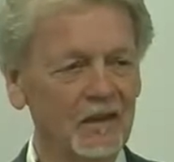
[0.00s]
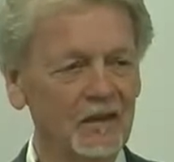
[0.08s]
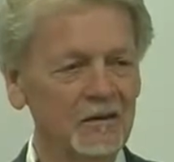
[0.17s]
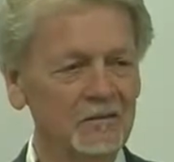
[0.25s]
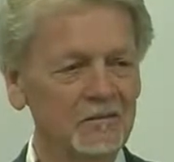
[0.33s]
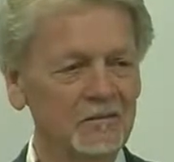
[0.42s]

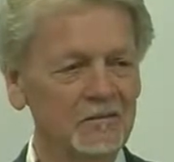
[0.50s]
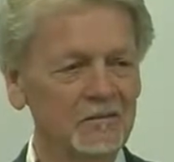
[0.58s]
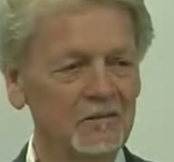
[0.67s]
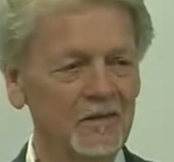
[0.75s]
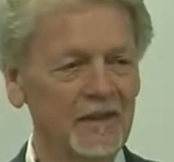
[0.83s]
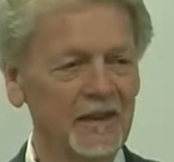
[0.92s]
Uh,
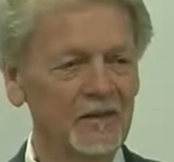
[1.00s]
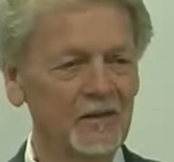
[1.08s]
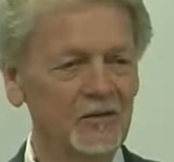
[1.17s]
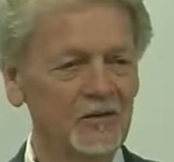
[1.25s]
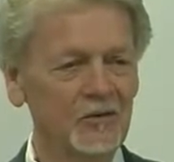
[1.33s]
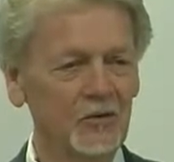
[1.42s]
then
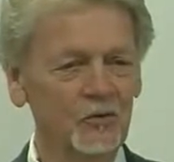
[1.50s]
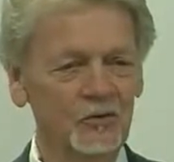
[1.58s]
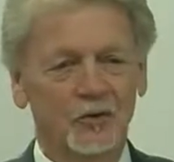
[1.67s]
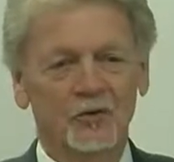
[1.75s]
the, you'll,